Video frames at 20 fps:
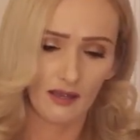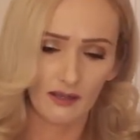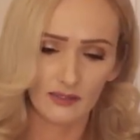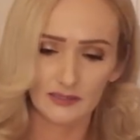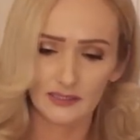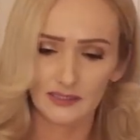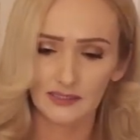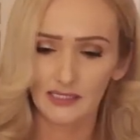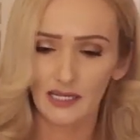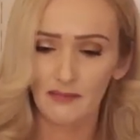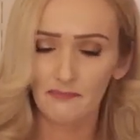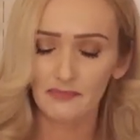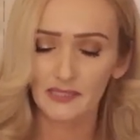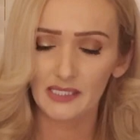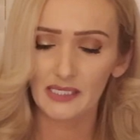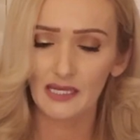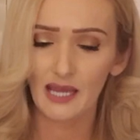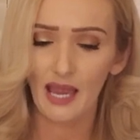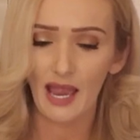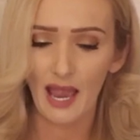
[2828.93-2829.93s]

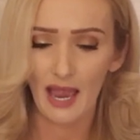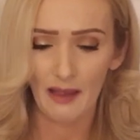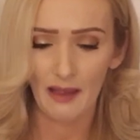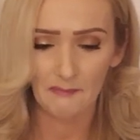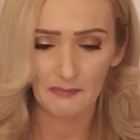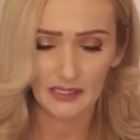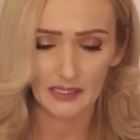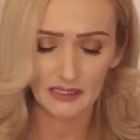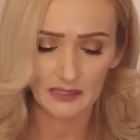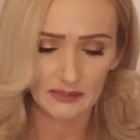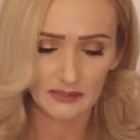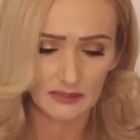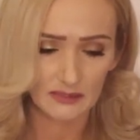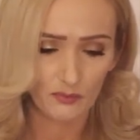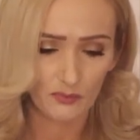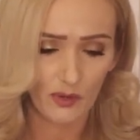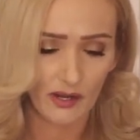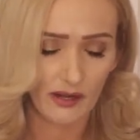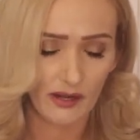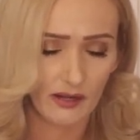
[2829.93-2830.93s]
something happened
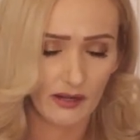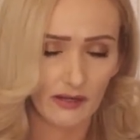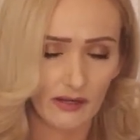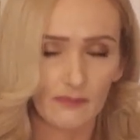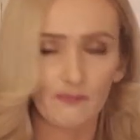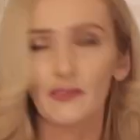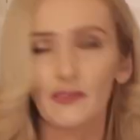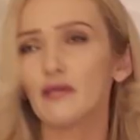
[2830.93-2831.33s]
where